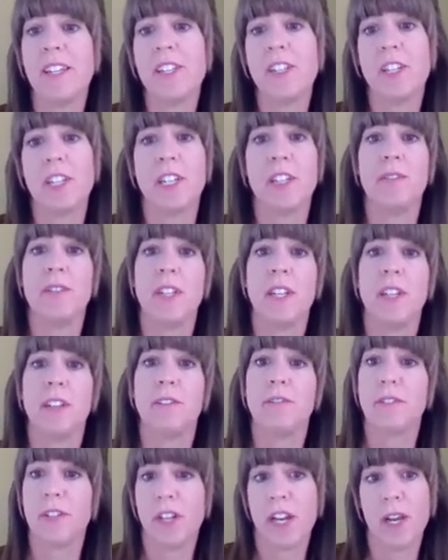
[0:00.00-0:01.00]
each
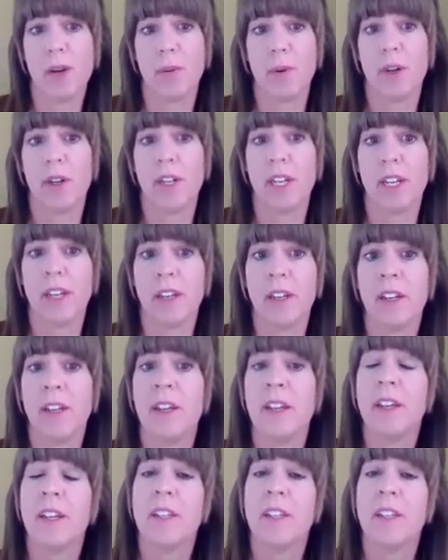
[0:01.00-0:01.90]
evening for networking.